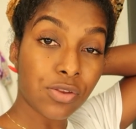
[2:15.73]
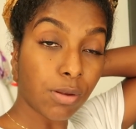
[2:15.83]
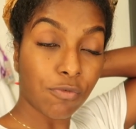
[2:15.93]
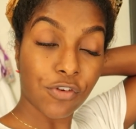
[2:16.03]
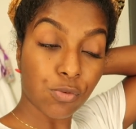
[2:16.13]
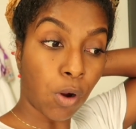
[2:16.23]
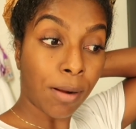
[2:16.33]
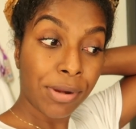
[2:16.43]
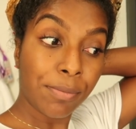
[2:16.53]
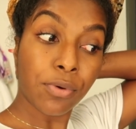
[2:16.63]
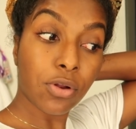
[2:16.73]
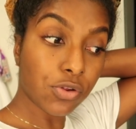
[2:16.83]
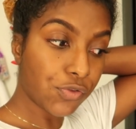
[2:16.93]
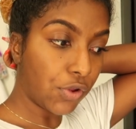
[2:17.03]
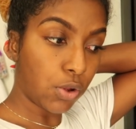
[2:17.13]
some of his work
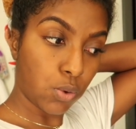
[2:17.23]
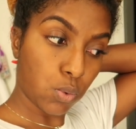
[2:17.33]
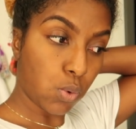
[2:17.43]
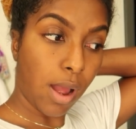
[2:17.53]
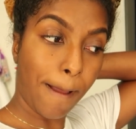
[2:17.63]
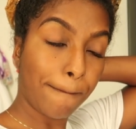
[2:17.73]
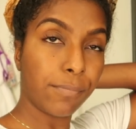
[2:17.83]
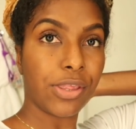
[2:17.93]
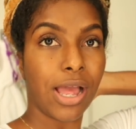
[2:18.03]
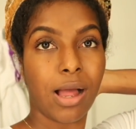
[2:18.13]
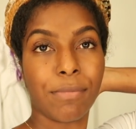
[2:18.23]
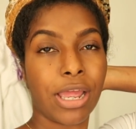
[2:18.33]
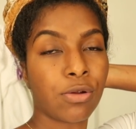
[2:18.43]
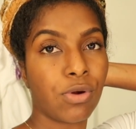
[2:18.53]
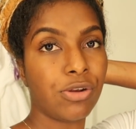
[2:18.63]
people so yeah i'm
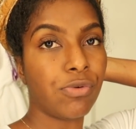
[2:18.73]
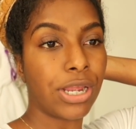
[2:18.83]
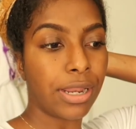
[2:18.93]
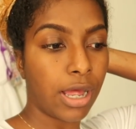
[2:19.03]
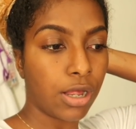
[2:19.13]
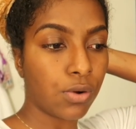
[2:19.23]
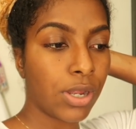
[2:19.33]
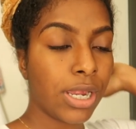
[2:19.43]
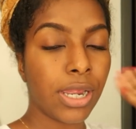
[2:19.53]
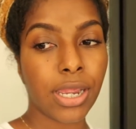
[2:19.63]
getting ready right now